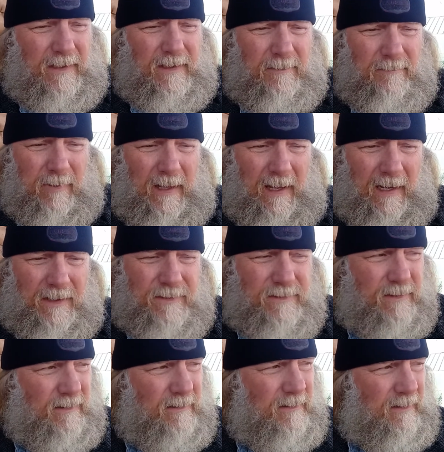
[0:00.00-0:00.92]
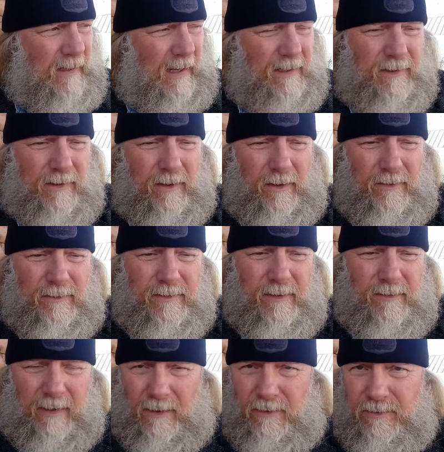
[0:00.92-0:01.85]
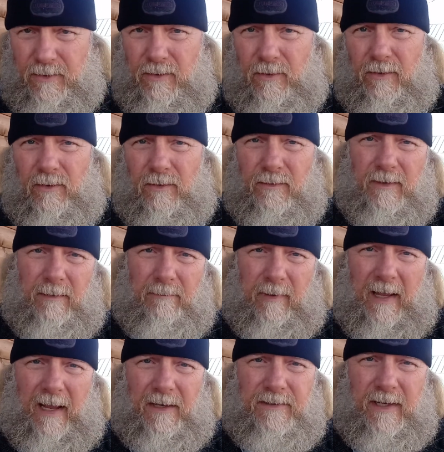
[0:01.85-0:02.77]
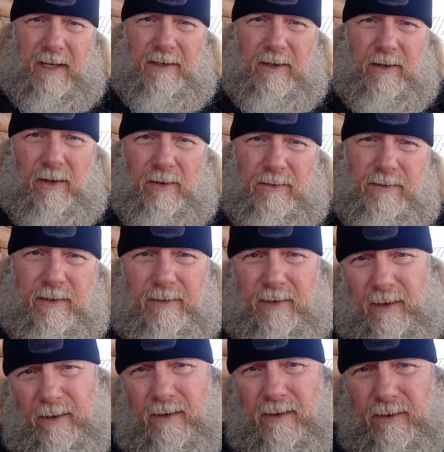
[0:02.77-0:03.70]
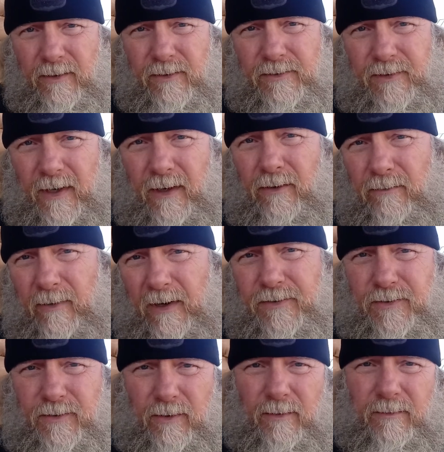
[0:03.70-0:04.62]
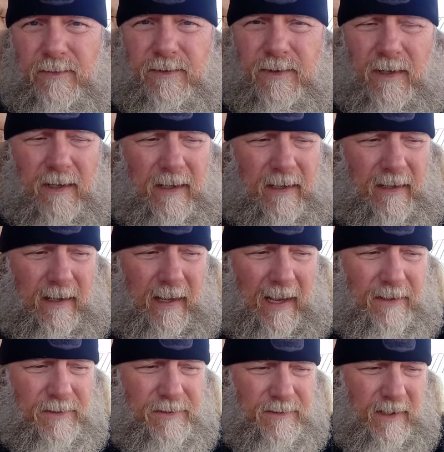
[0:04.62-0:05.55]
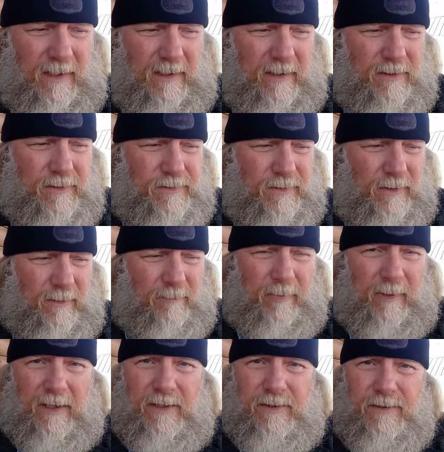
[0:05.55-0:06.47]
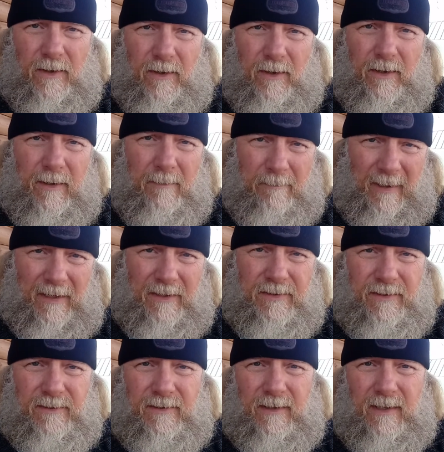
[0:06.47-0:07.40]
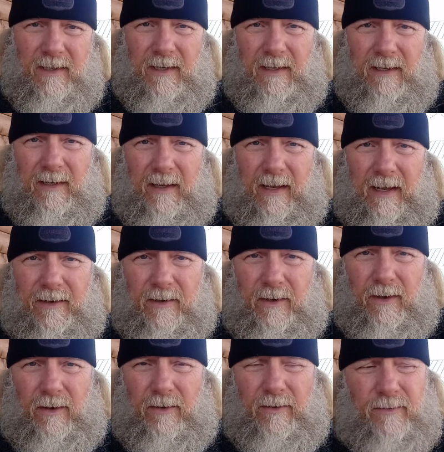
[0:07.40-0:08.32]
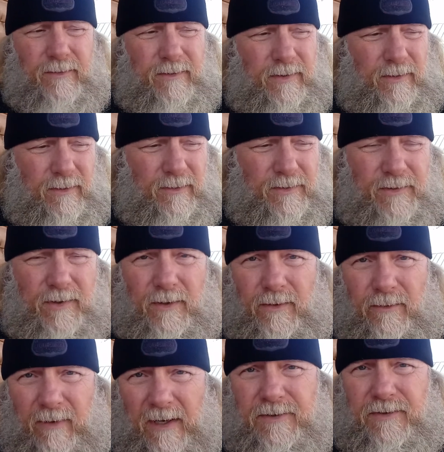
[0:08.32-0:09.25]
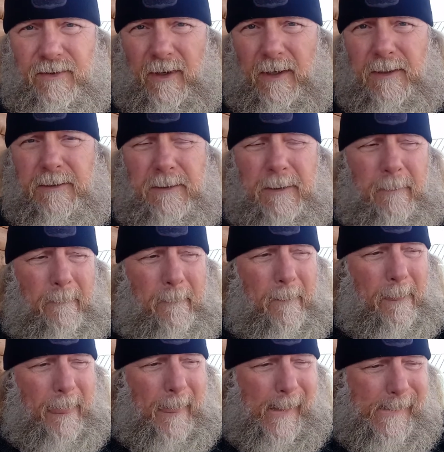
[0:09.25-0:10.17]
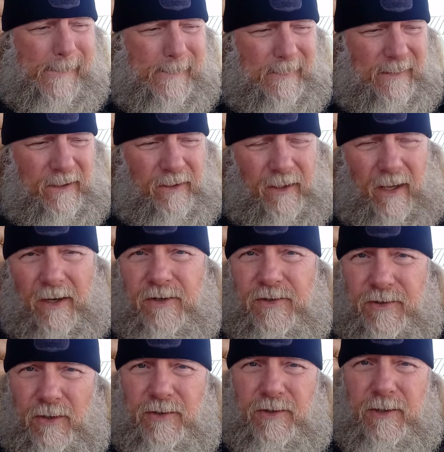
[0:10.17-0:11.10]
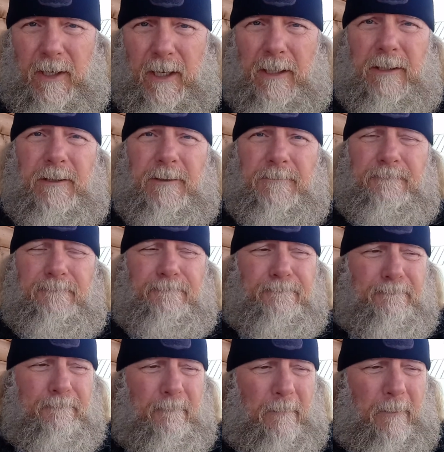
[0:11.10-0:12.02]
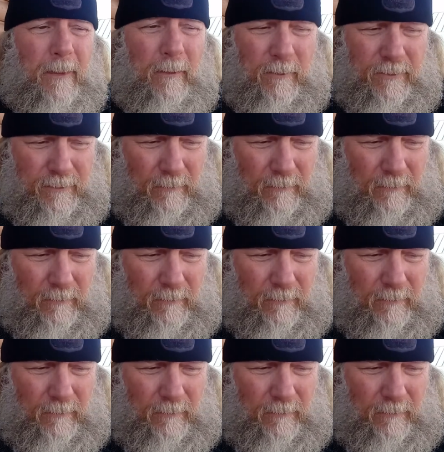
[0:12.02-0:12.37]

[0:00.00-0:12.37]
that blacks had to go to their school, that blacks had to go to use their restrooms, had to sit in a certain place on a bus, had to go to certain restaurants. They could not associate with the